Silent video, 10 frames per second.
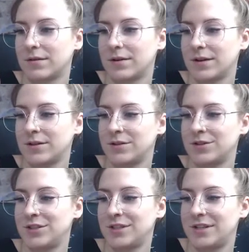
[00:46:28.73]
Because they're
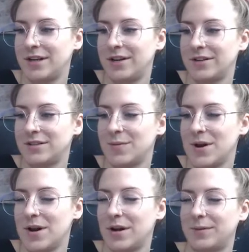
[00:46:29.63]
just little and
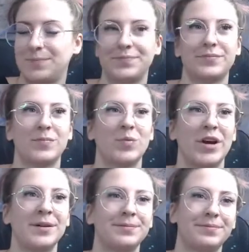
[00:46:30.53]
small, right?